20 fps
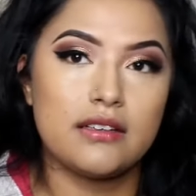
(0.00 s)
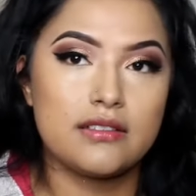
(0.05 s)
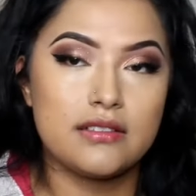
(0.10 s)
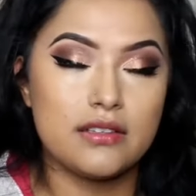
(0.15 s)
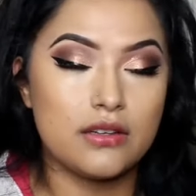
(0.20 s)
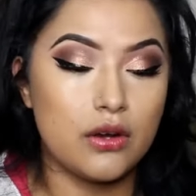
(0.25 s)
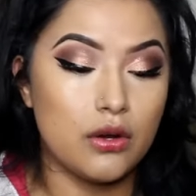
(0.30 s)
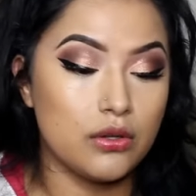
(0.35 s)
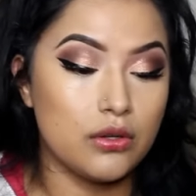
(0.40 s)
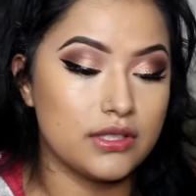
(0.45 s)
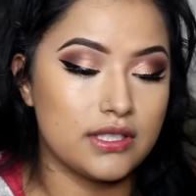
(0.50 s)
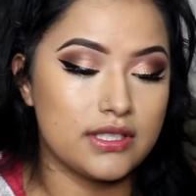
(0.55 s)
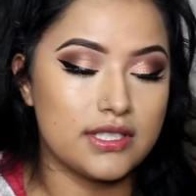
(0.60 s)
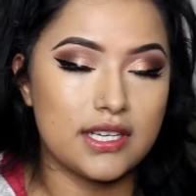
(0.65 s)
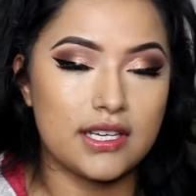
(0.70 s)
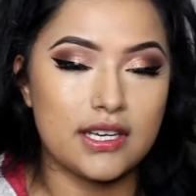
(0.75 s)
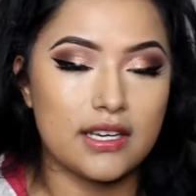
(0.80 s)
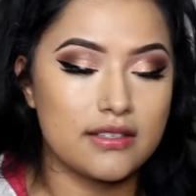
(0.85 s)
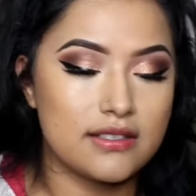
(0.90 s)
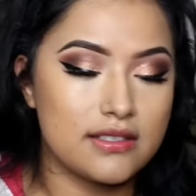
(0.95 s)
it's the golden
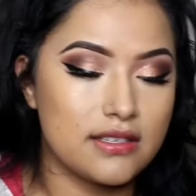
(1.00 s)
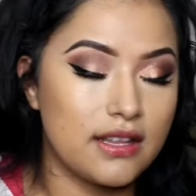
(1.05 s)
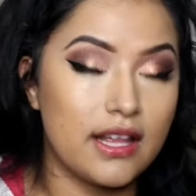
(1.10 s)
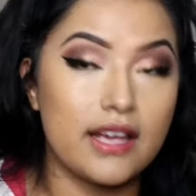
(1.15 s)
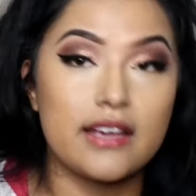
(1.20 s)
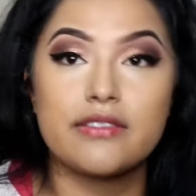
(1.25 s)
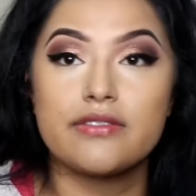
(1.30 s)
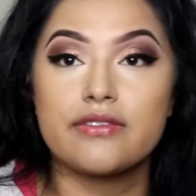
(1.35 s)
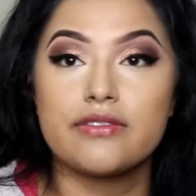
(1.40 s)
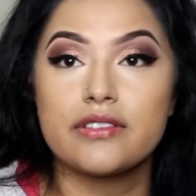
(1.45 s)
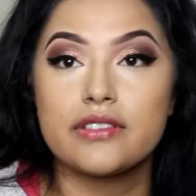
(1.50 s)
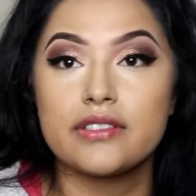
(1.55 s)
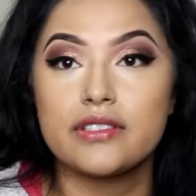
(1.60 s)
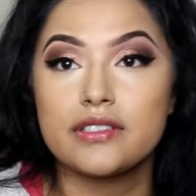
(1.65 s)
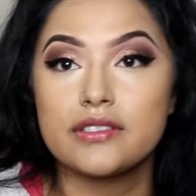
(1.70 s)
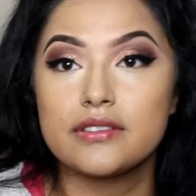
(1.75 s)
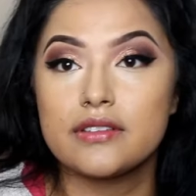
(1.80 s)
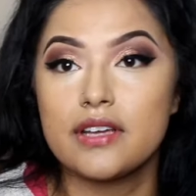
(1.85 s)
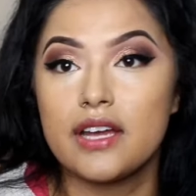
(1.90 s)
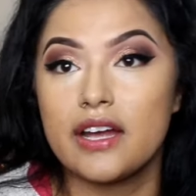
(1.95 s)
ticket to life.
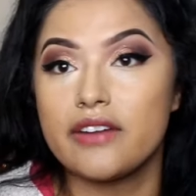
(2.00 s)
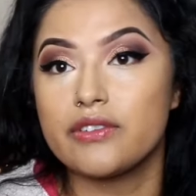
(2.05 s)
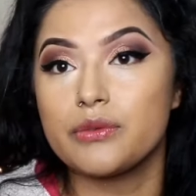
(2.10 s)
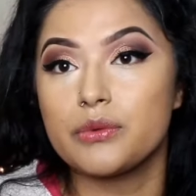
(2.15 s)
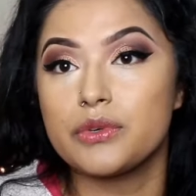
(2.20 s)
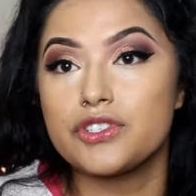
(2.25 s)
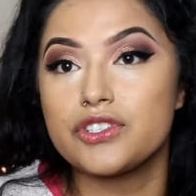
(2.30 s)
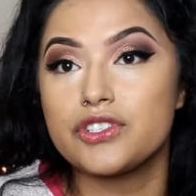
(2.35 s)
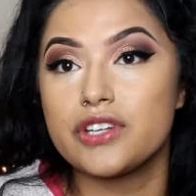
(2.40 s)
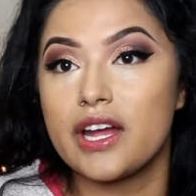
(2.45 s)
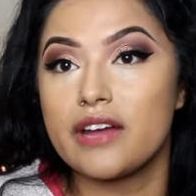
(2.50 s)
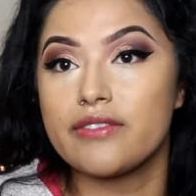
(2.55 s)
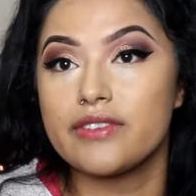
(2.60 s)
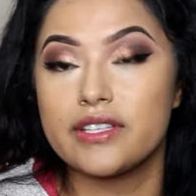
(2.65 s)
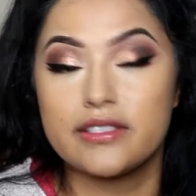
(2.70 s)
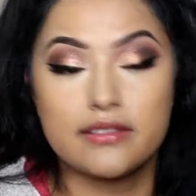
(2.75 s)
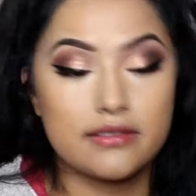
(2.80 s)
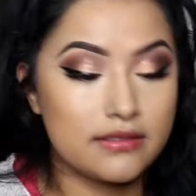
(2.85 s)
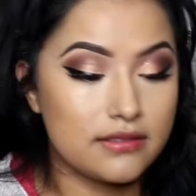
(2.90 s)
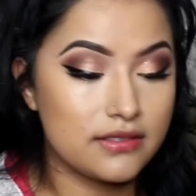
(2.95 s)
Everyone should have
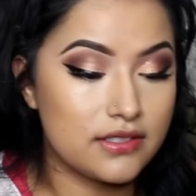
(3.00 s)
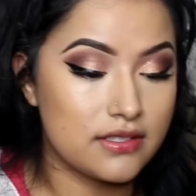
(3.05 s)
it.